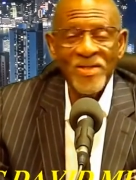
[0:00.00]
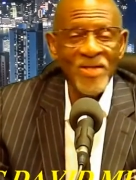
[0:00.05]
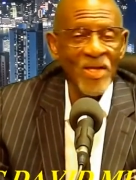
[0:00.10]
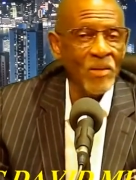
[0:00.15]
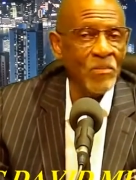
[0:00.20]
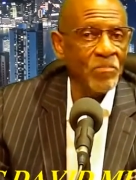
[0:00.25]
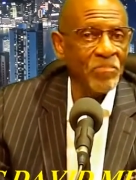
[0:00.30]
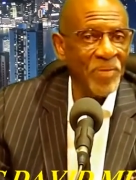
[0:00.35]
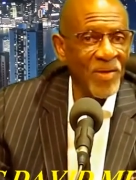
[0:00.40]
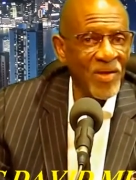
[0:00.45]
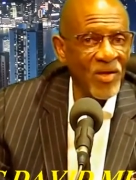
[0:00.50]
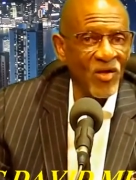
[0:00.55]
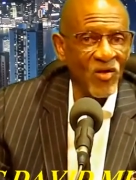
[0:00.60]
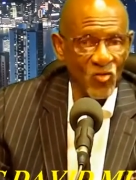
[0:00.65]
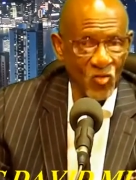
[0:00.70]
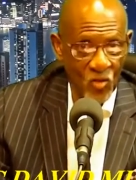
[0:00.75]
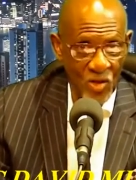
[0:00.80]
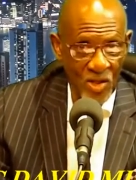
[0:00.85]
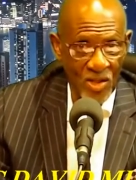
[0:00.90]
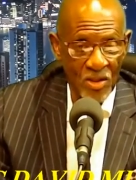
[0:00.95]
didn't
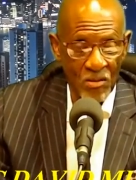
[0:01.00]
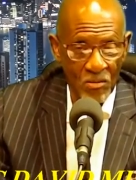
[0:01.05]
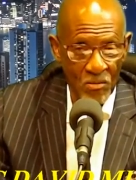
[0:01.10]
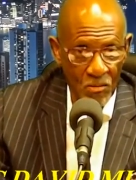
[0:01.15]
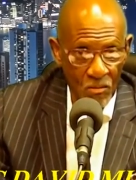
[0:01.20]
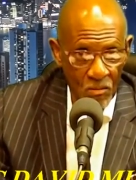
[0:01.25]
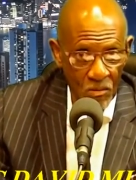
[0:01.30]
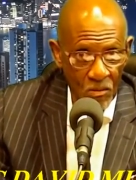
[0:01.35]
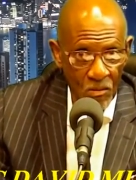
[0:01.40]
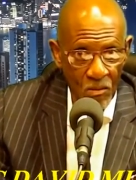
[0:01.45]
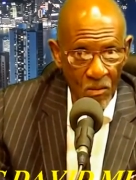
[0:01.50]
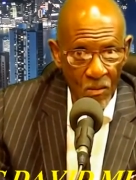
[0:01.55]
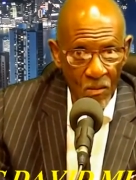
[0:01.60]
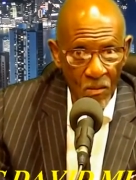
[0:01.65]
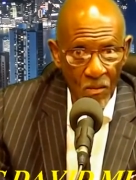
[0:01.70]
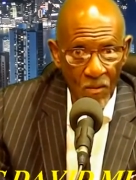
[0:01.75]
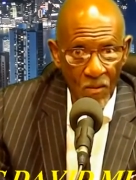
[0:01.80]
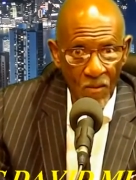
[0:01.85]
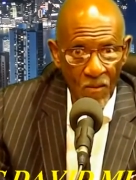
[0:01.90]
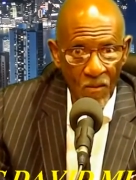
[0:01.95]
penetrate.
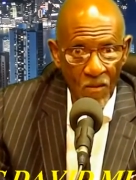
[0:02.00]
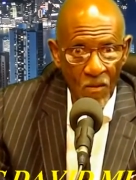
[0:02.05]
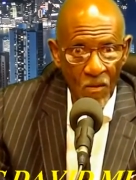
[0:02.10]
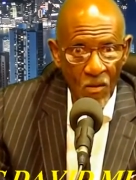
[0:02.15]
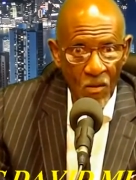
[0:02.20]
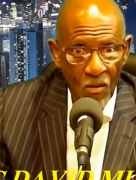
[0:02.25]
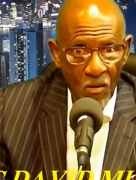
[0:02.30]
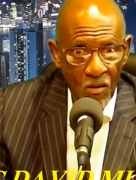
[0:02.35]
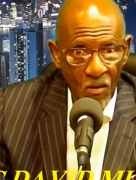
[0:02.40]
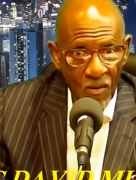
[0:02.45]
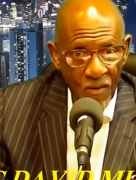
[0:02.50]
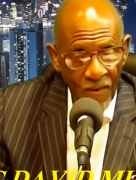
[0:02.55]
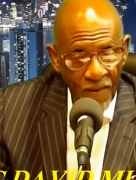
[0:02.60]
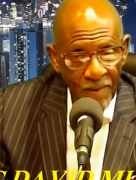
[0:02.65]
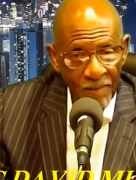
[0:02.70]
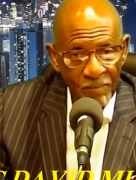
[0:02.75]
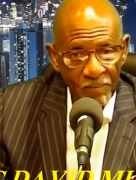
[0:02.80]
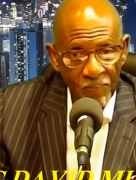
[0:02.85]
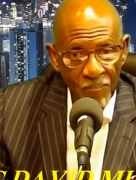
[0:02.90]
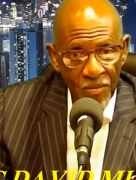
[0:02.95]
Huh?